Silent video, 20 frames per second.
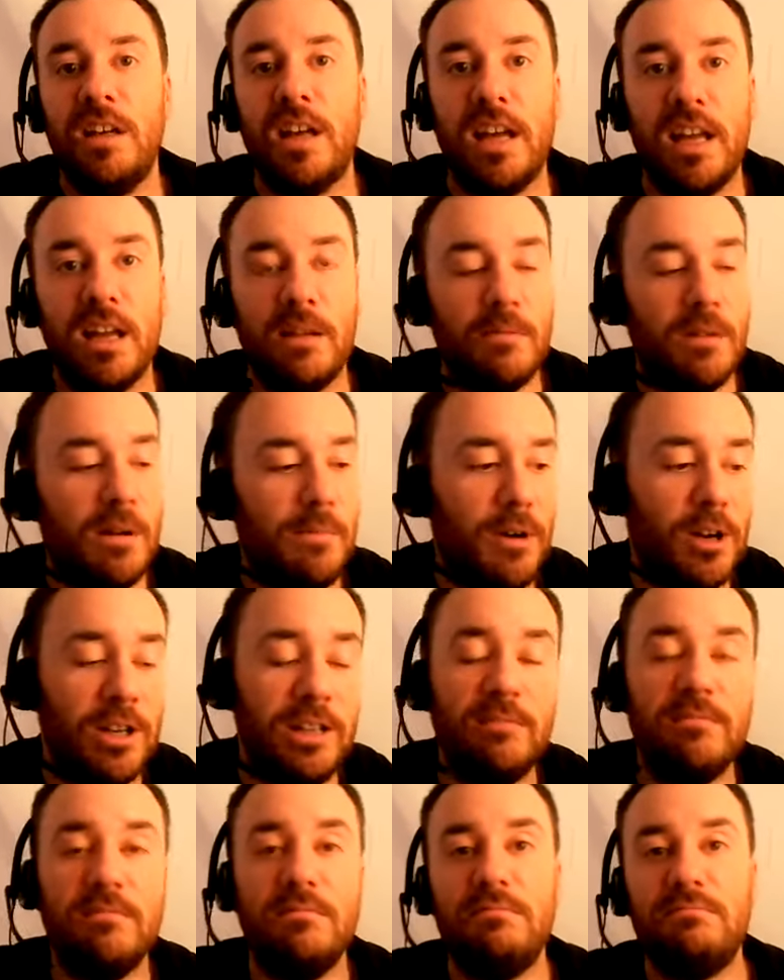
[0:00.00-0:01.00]
I
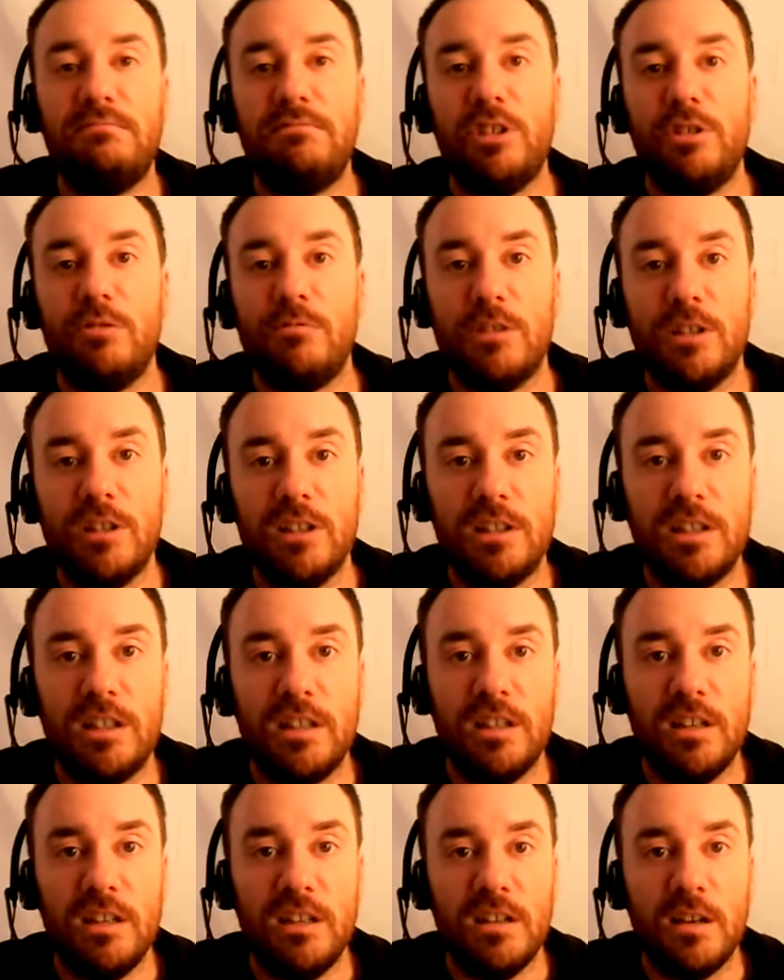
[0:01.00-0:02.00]
might do work.
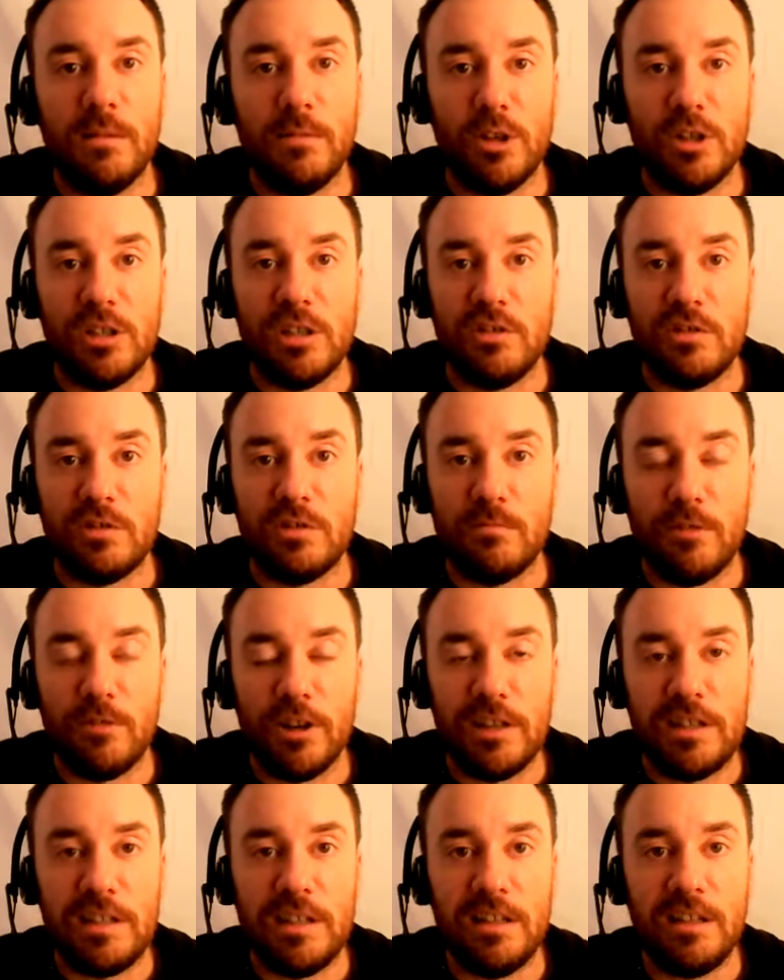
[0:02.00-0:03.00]
I might do some
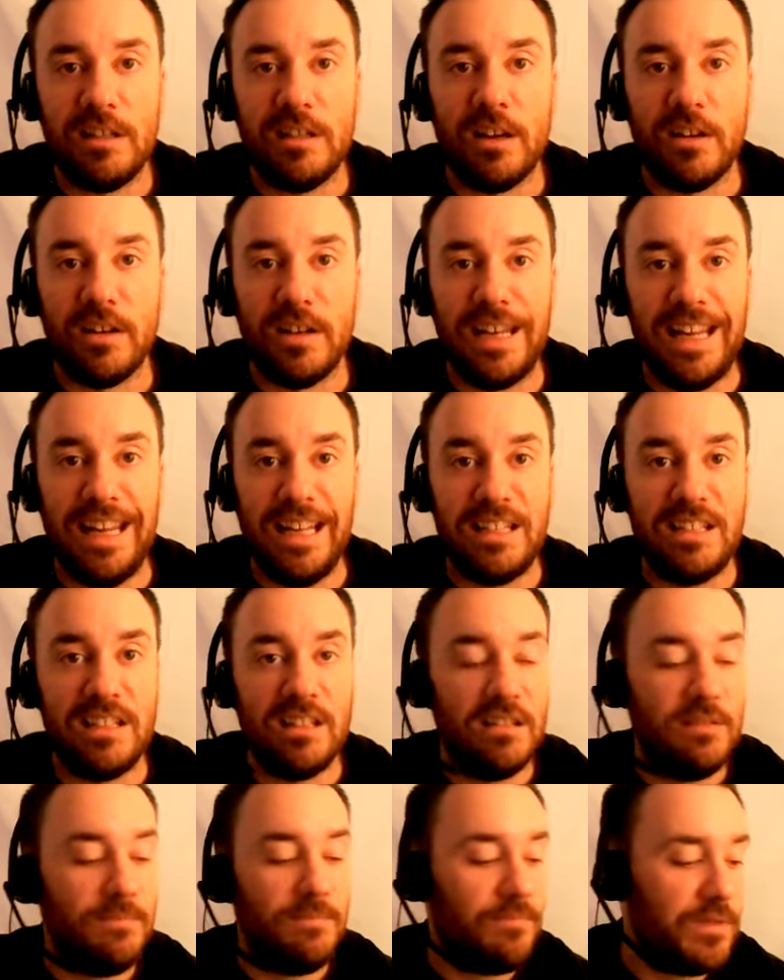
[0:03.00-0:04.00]
writing. I need
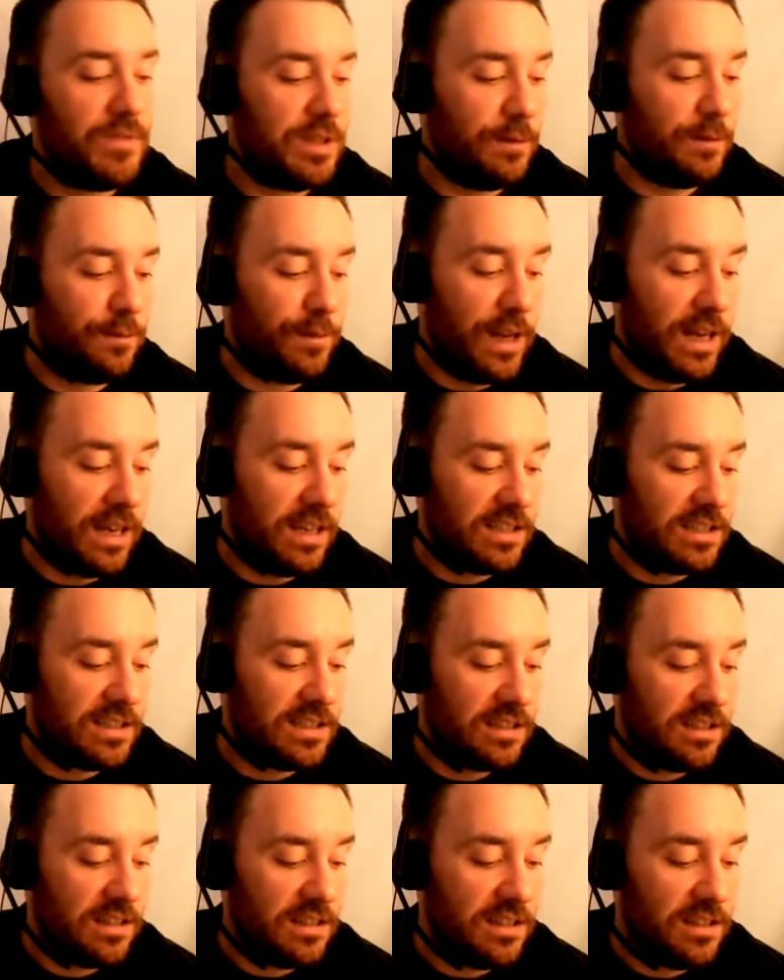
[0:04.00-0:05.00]
to
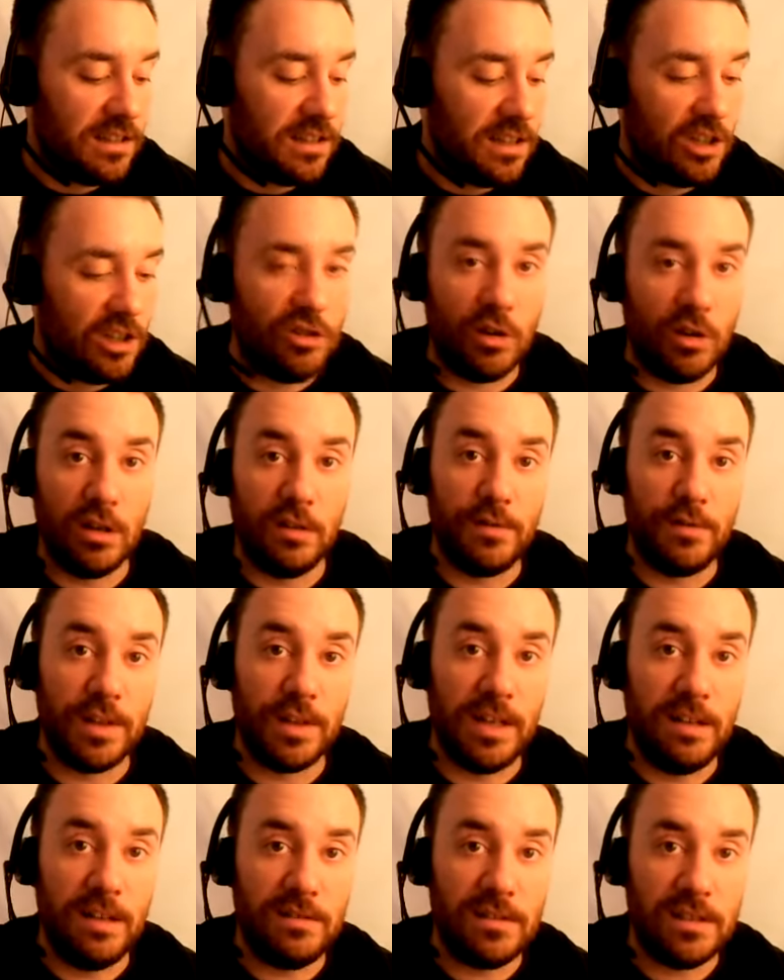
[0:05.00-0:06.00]
fix A Trial of
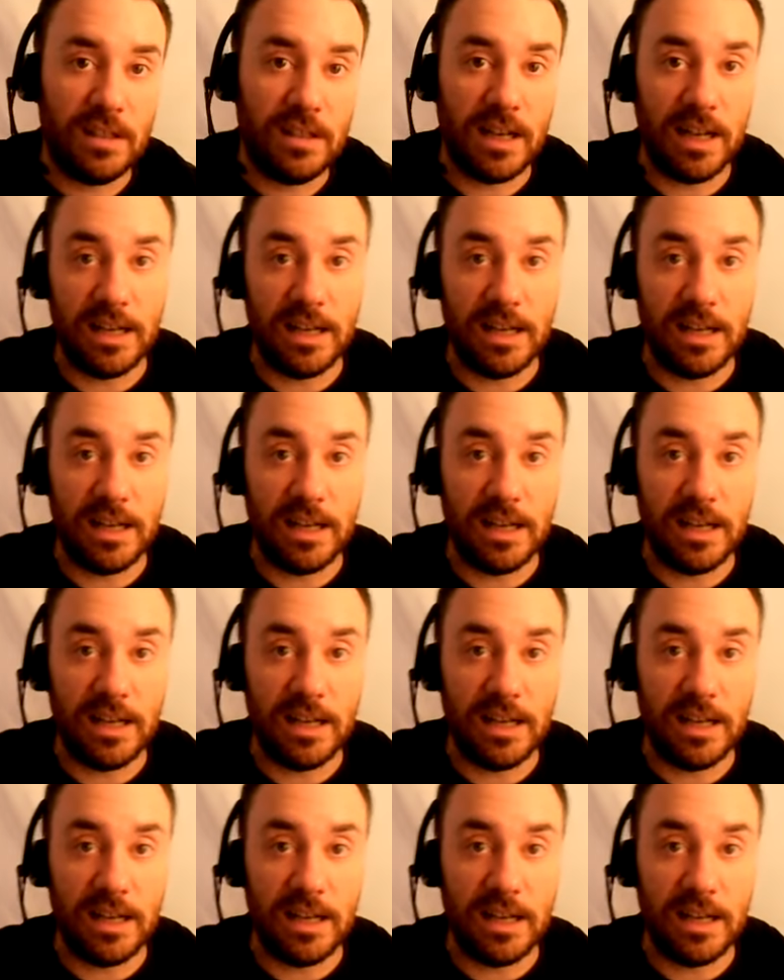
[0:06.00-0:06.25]
Thieves.